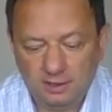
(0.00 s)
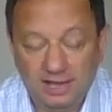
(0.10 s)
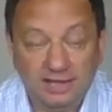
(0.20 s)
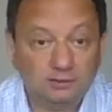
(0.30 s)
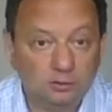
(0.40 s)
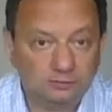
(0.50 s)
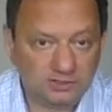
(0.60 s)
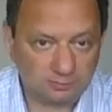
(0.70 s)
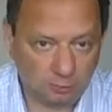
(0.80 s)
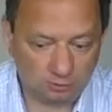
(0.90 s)
end of
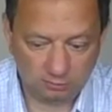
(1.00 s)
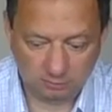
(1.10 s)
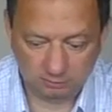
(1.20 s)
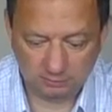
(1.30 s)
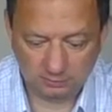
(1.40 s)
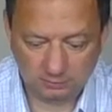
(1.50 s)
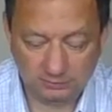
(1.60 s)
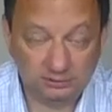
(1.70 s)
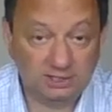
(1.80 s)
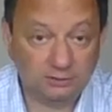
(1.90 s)
this month,
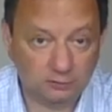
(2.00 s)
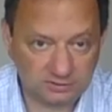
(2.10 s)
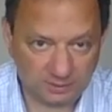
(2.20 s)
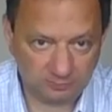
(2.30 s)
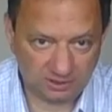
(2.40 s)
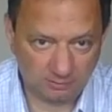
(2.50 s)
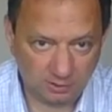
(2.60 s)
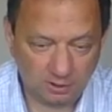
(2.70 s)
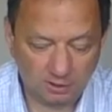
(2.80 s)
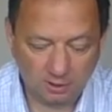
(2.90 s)
till the end of
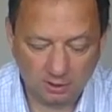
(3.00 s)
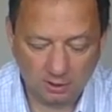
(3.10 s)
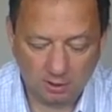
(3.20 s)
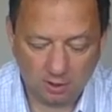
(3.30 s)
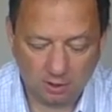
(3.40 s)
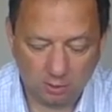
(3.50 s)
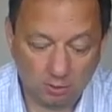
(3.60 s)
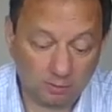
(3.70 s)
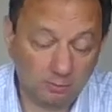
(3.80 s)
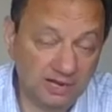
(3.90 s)
September,
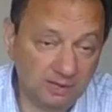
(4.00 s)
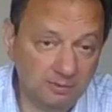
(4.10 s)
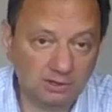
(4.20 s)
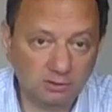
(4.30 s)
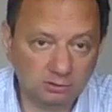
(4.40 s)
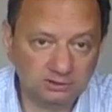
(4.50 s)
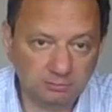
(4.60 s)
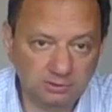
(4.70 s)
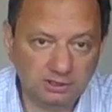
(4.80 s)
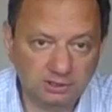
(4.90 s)
or maybe on the
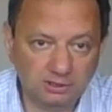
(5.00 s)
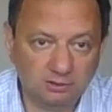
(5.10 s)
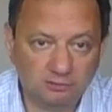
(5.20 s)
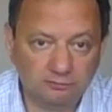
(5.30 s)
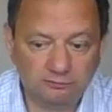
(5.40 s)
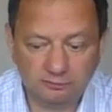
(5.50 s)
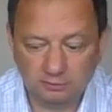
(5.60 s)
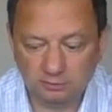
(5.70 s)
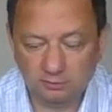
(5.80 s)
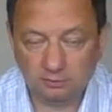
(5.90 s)
beginning of
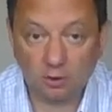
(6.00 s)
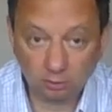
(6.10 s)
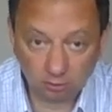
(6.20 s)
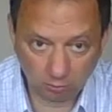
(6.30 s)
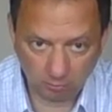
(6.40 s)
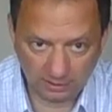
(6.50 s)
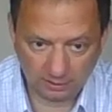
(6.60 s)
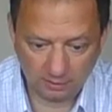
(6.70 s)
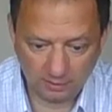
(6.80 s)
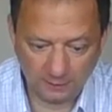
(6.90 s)

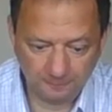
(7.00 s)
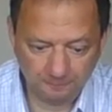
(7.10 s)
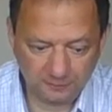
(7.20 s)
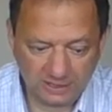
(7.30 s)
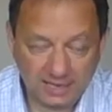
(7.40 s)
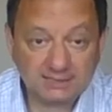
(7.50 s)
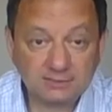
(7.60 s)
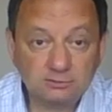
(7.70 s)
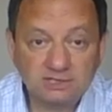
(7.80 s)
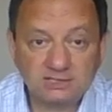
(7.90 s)
October. As
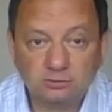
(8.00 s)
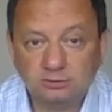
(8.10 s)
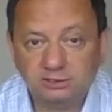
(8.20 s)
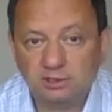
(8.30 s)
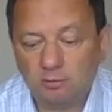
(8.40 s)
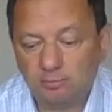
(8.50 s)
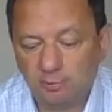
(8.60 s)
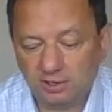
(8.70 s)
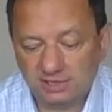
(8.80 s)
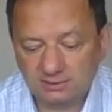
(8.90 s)
soon as all the
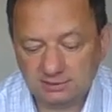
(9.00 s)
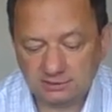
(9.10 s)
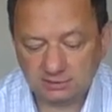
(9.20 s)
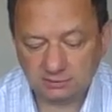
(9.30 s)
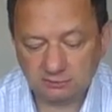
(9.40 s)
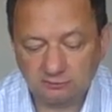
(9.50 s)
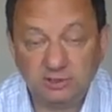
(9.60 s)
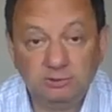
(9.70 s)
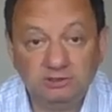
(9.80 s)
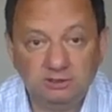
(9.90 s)
components
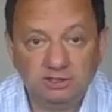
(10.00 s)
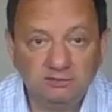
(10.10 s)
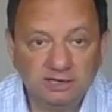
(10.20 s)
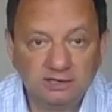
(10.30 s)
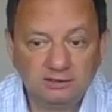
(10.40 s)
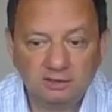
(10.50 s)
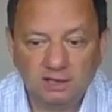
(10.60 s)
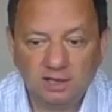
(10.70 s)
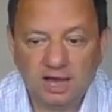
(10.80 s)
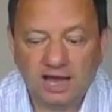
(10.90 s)
will be delivered,
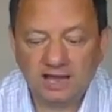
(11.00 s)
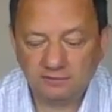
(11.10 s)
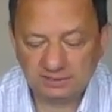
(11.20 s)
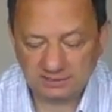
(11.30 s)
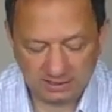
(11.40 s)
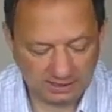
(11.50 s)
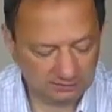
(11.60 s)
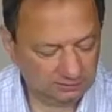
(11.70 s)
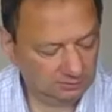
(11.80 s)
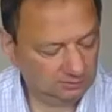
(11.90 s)
I will
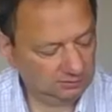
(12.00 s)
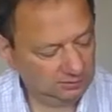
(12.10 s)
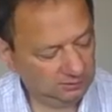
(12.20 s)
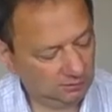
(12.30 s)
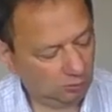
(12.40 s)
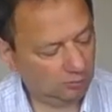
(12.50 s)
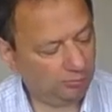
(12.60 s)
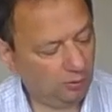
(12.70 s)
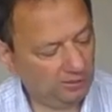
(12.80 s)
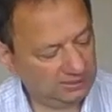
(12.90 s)
send the
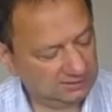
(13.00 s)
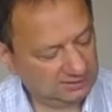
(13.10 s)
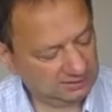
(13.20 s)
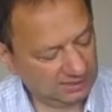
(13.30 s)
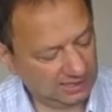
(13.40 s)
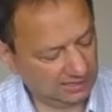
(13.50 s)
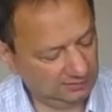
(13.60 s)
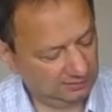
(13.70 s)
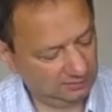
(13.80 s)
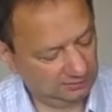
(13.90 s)
components
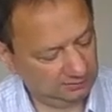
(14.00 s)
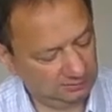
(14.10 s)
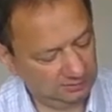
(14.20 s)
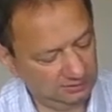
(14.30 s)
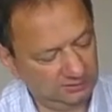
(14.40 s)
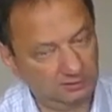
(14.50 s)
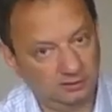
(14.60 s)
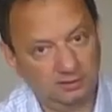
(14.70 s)
and the